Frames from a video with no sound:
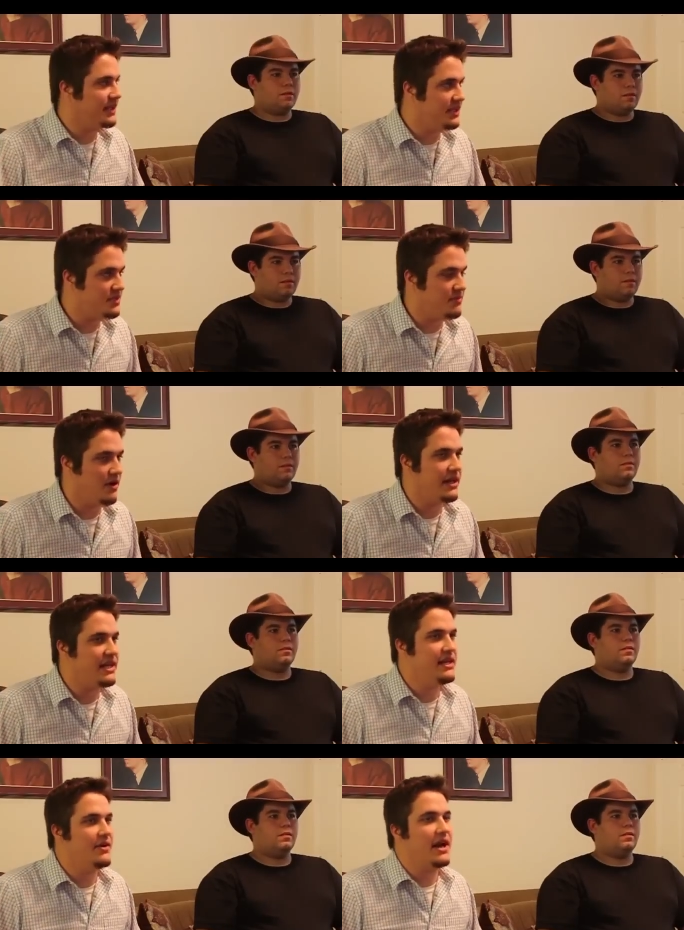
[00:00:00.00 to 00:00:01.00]
Speaker 1: really smart.
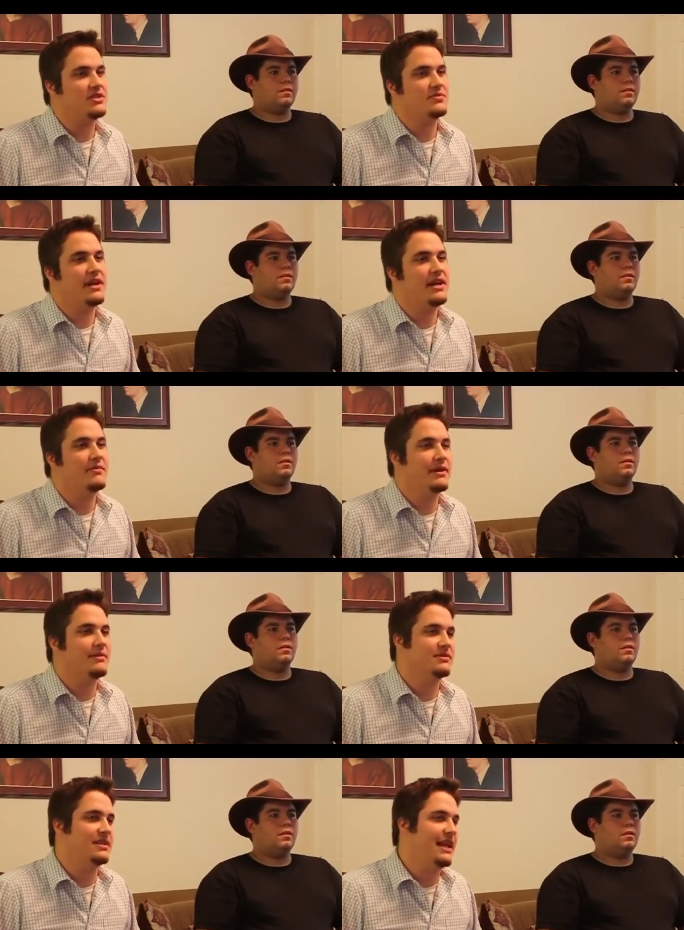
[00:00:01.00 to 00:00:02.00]
He graduated when
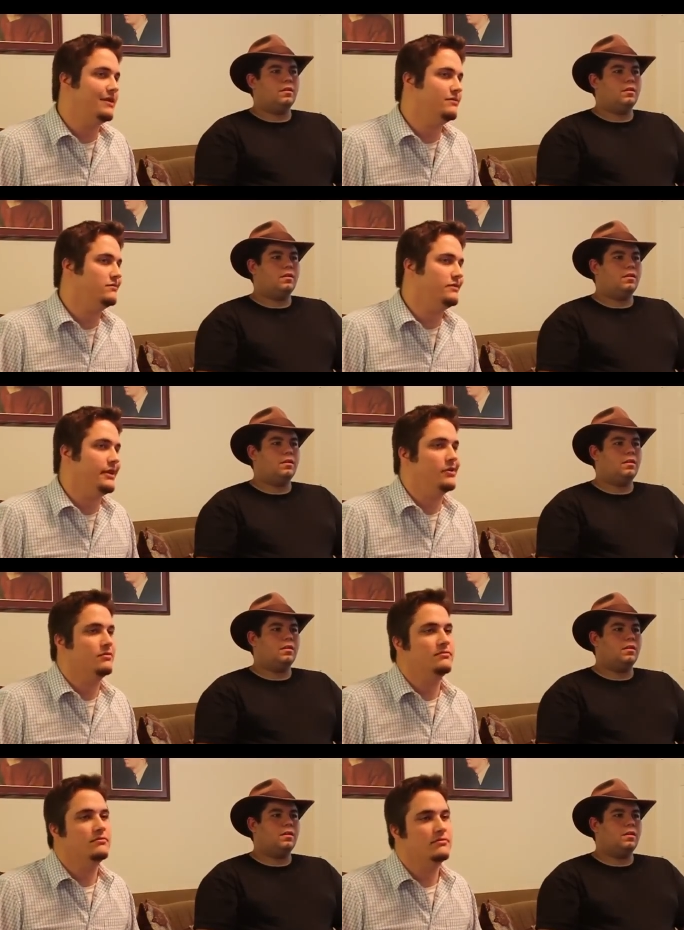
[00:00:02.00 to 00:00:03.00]
he was like you
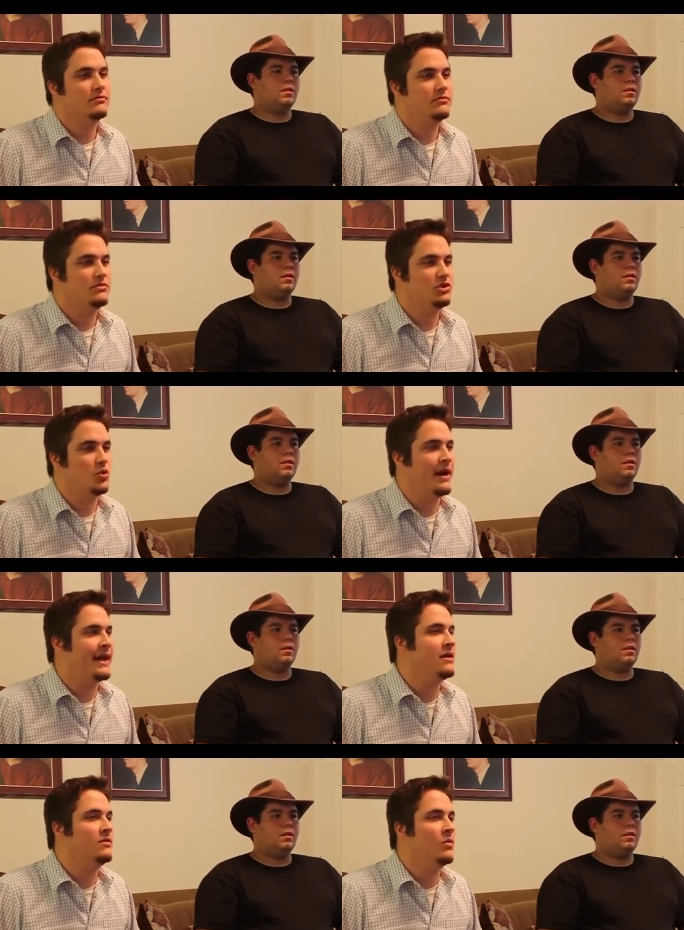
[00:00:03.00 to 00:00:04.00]
know
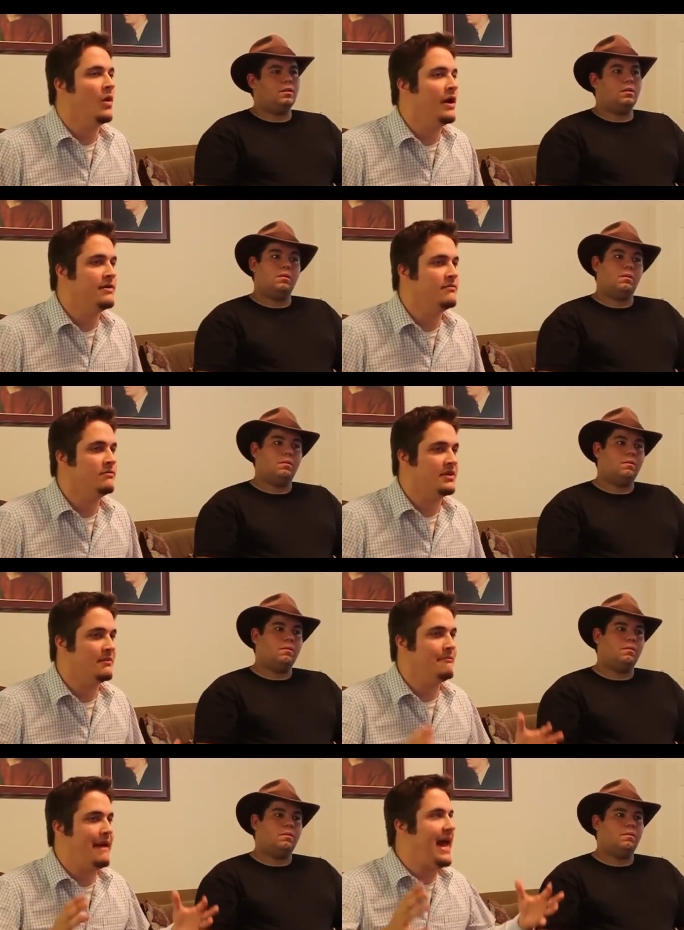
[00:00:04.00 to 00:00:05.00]
21
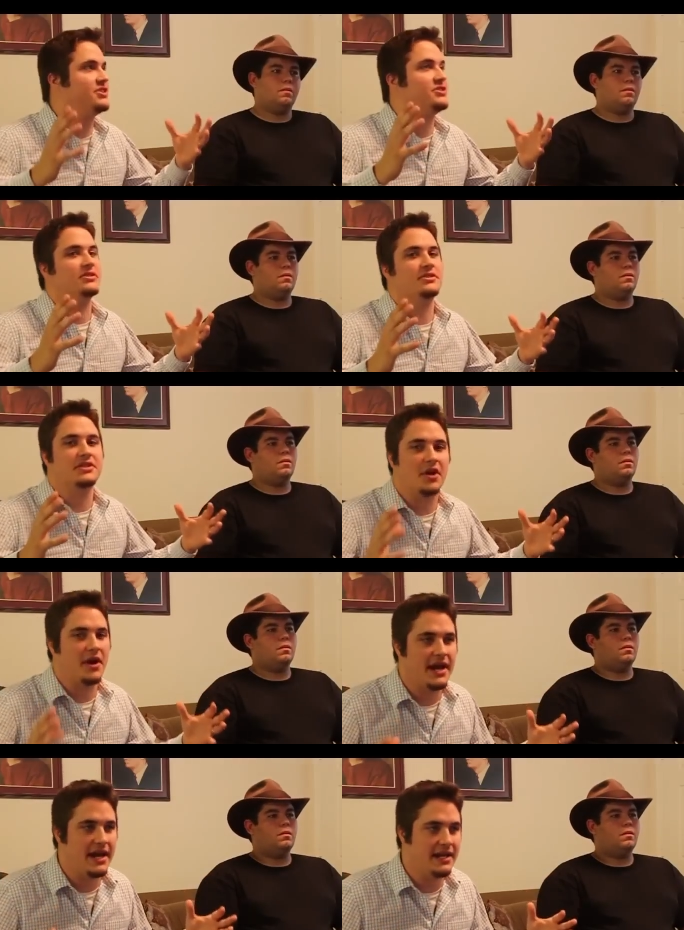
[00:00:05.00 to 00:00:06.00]
with a master's
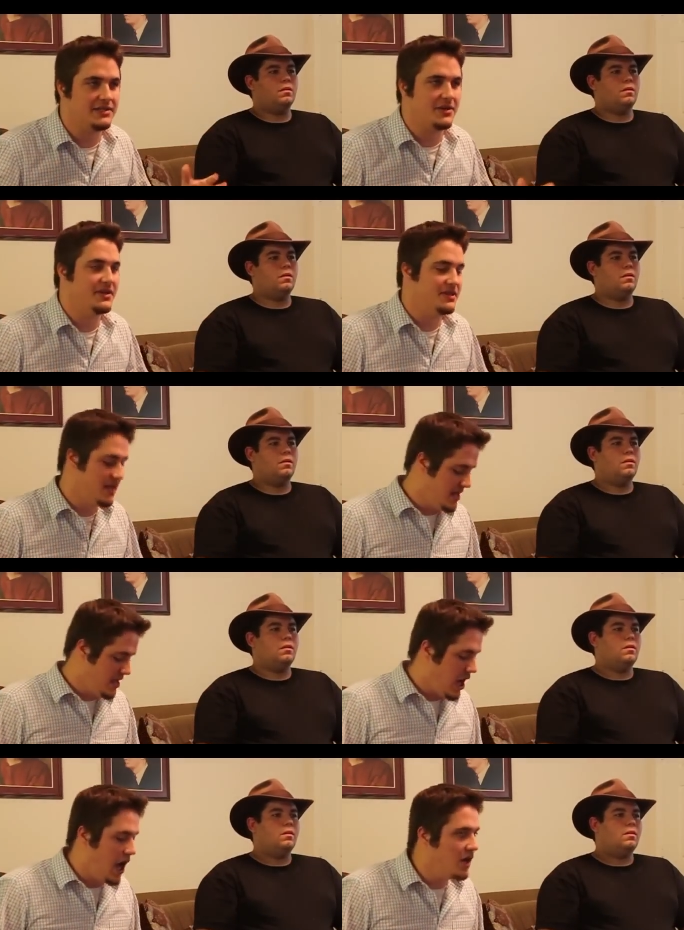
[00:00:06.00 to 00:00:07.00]
degree, and so he's
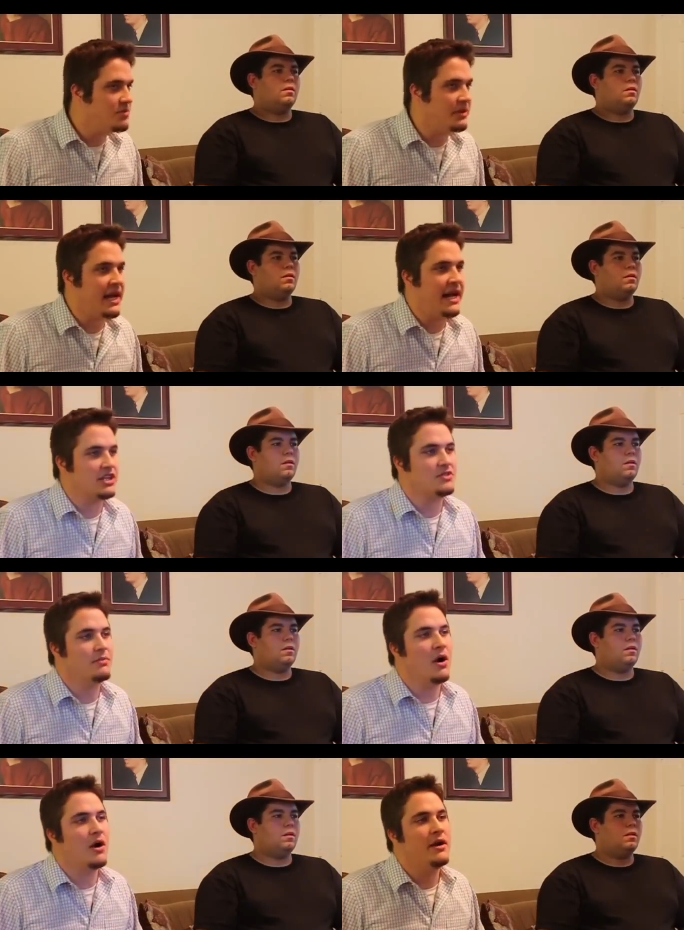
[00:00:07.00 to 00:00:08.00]
always been kind of
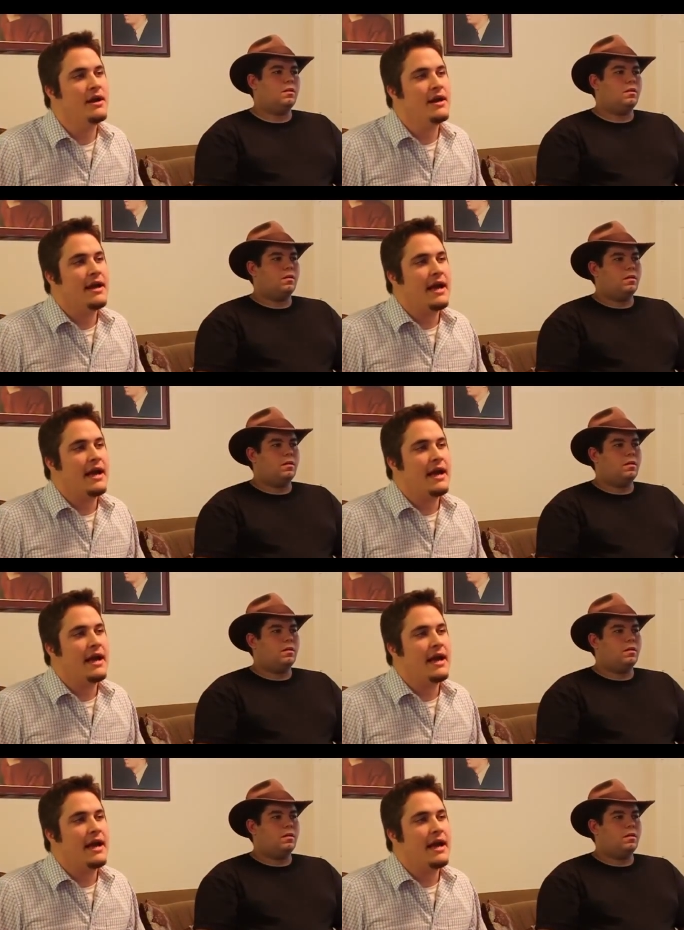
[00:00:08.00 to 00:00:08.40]
smart.